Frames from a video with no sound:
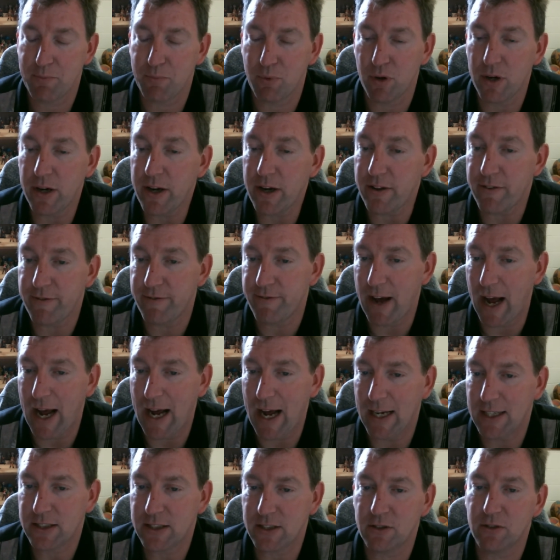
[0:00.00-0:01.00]
pretty
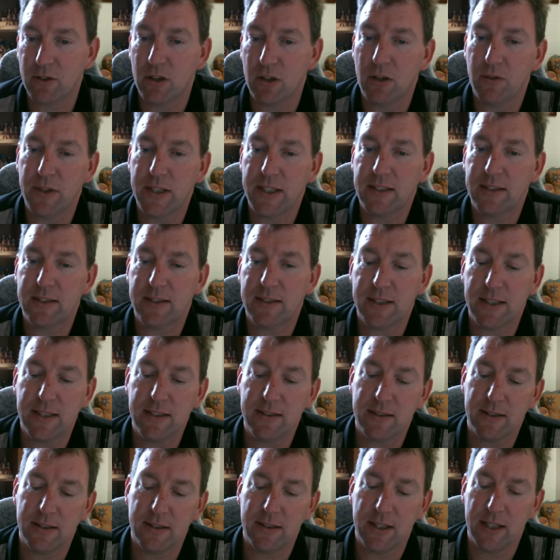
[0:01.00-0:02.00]
fast growing
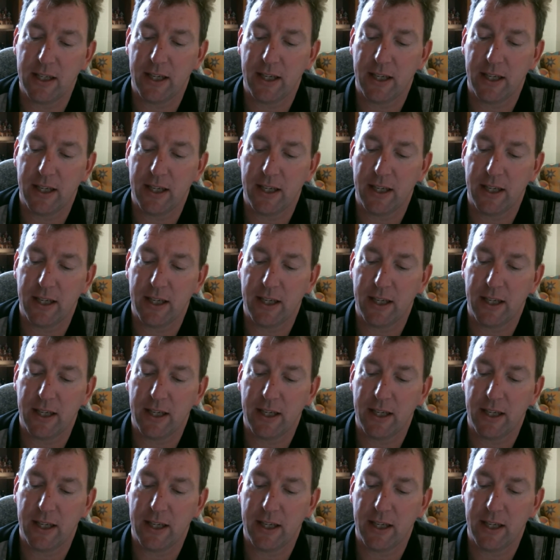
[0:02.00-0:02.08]
season.